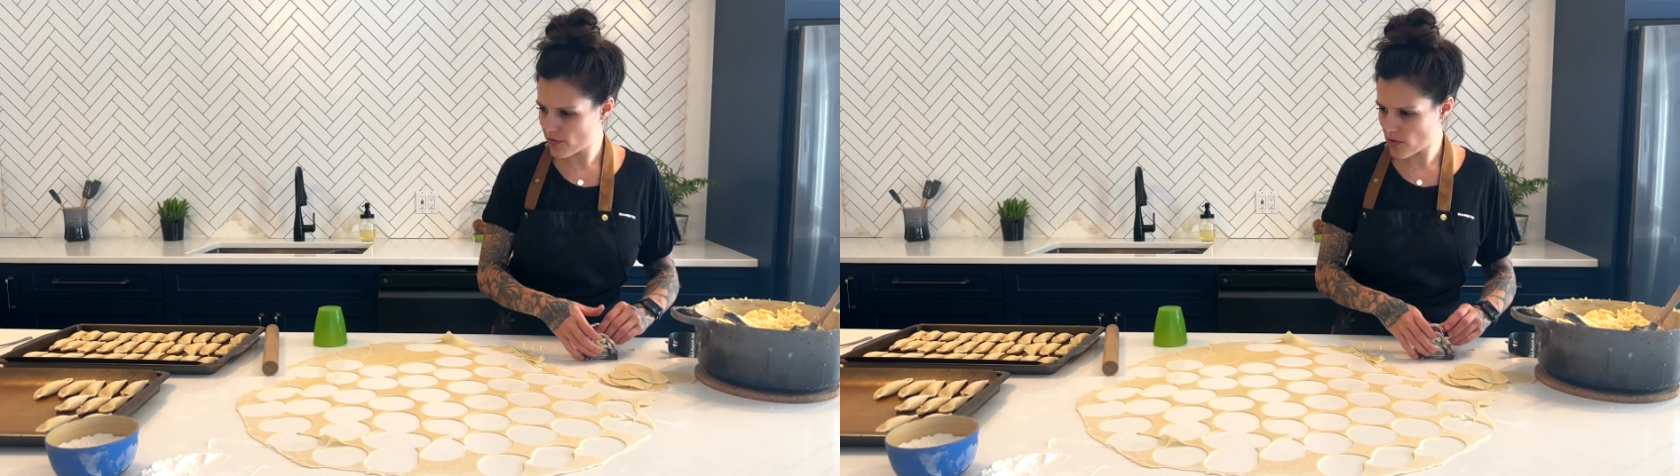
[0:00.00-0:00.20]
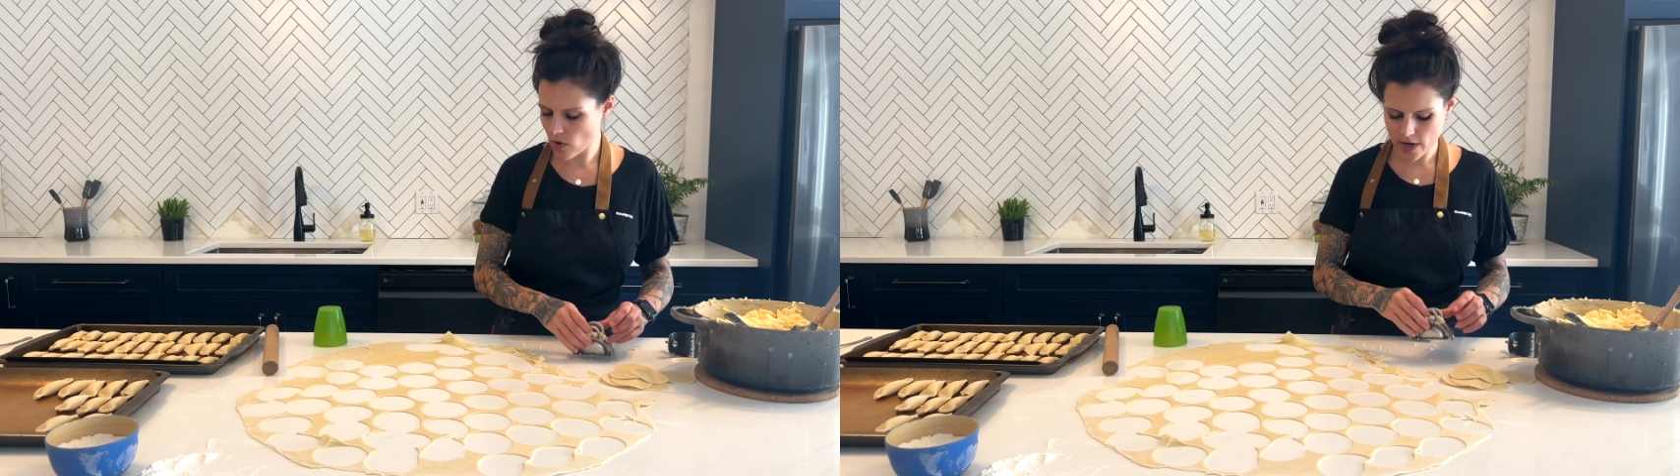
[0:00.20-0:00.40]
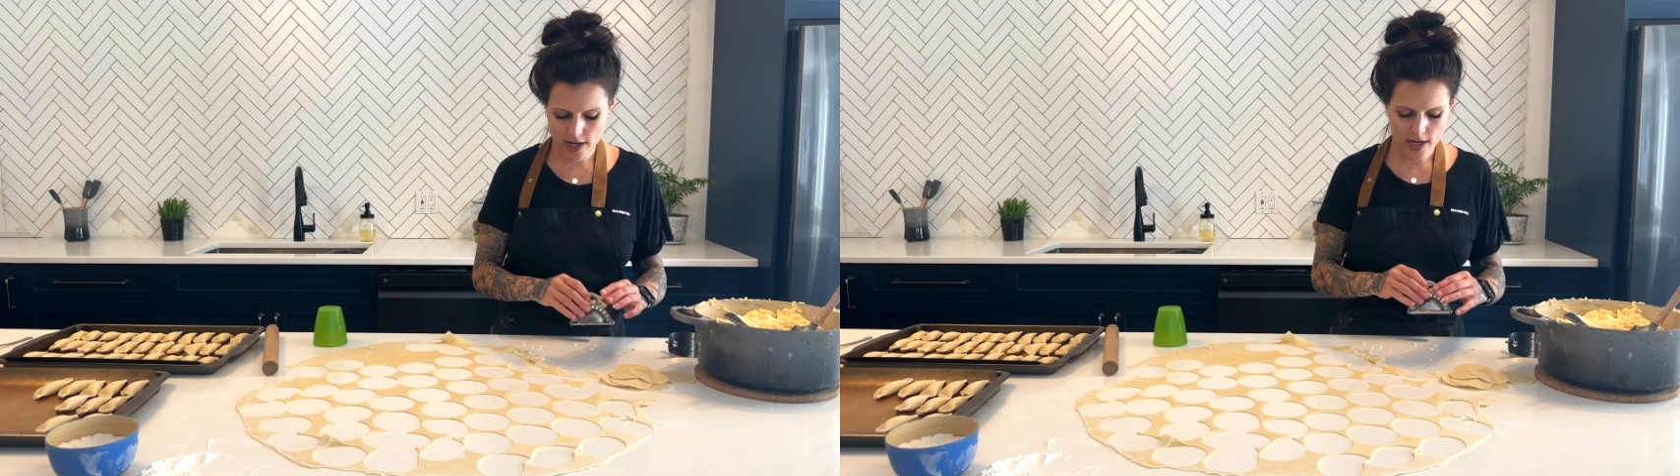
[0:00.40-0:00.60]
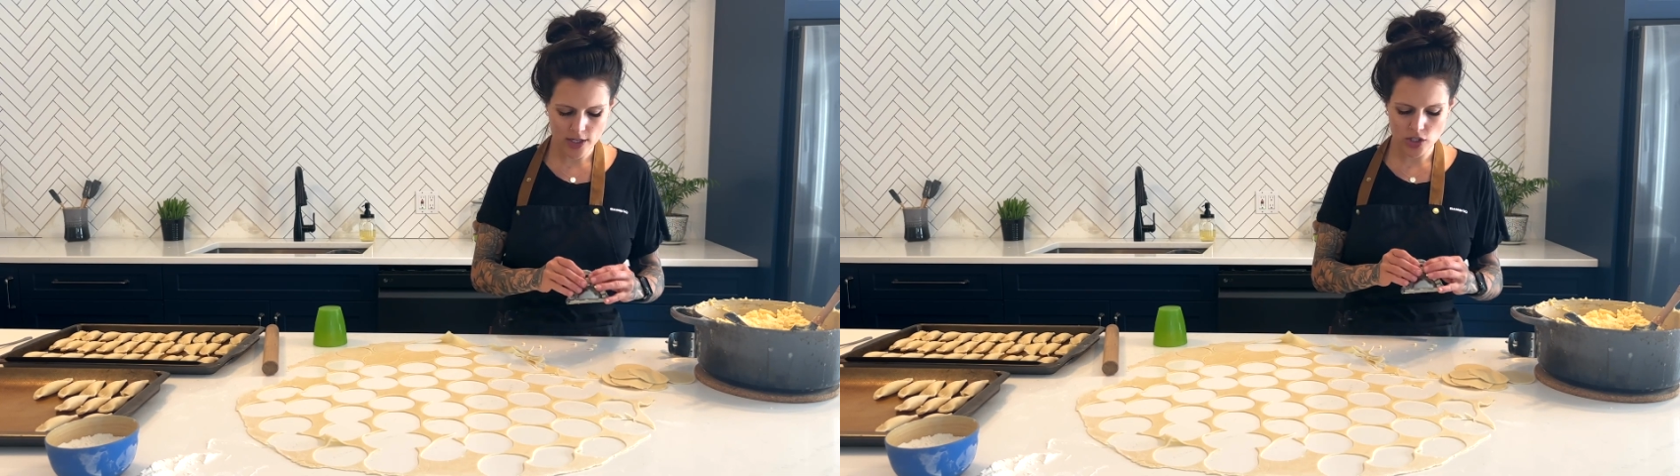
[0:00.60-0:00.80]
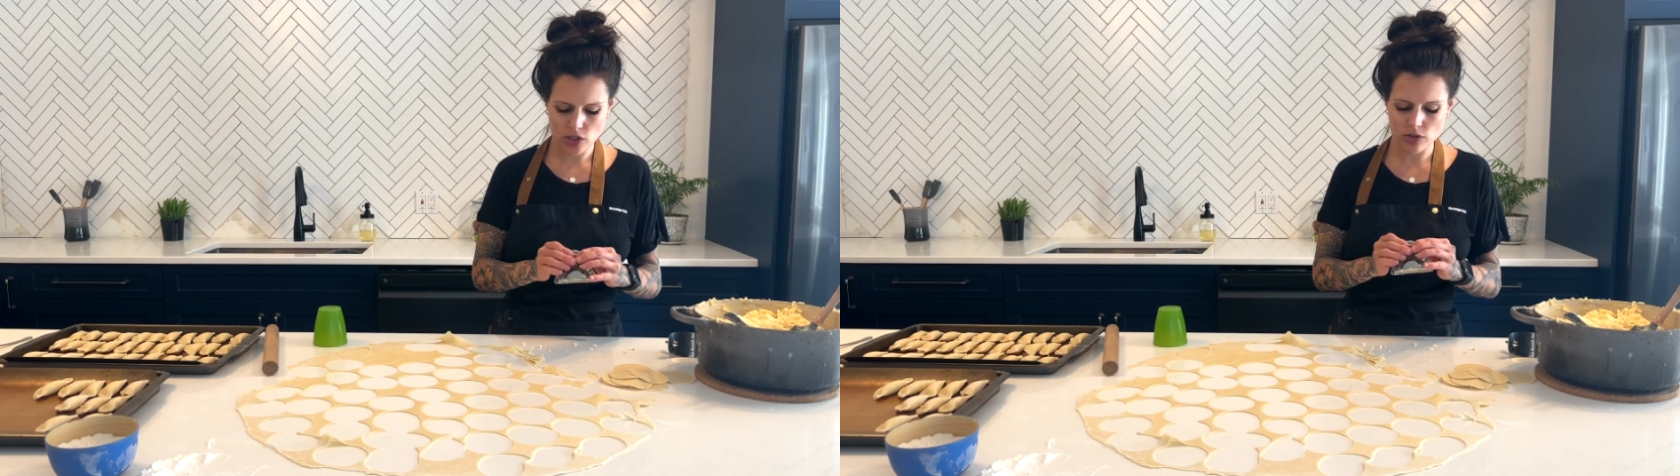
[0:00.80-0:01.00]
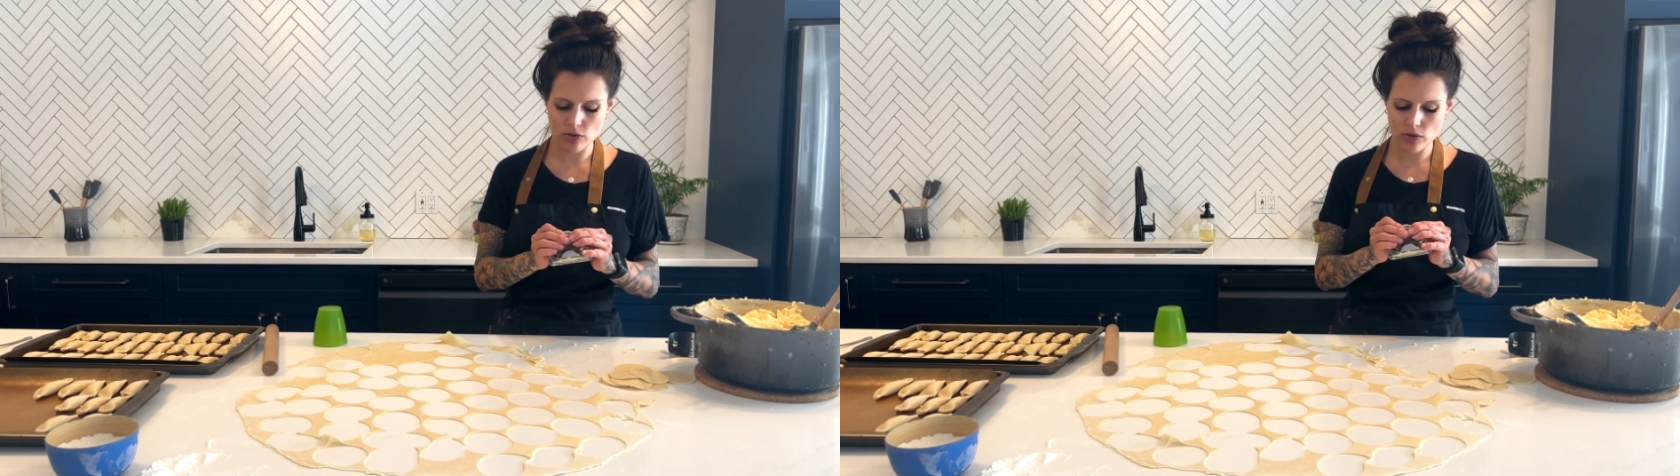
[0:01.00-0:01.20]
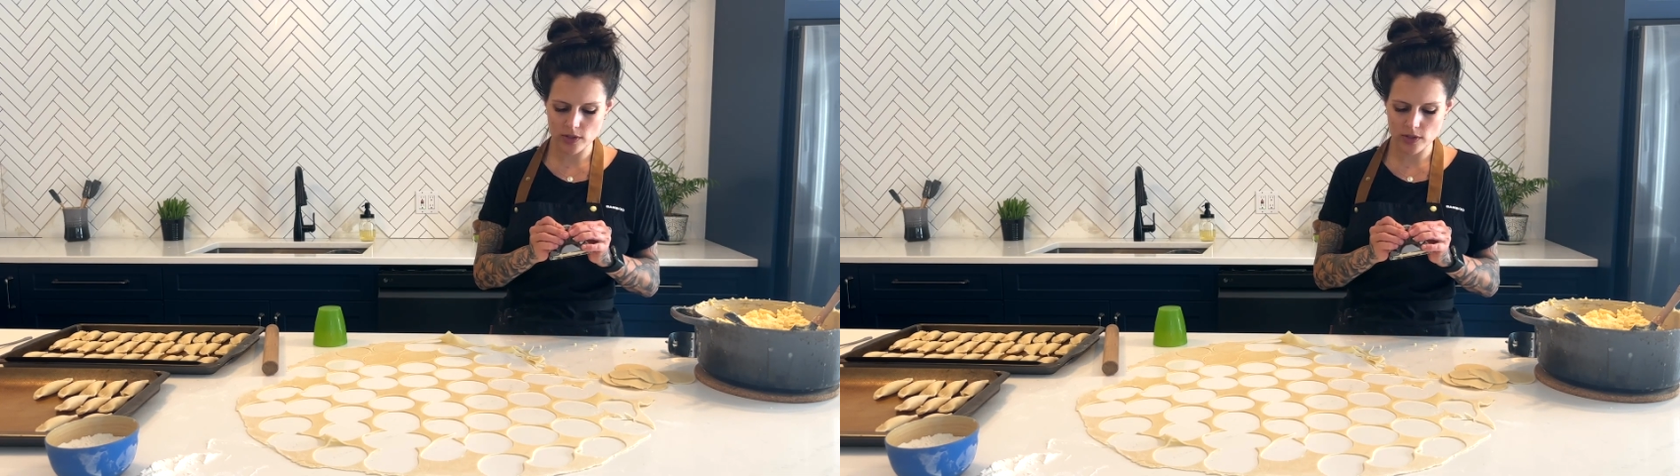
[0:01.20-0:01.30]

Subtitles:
42,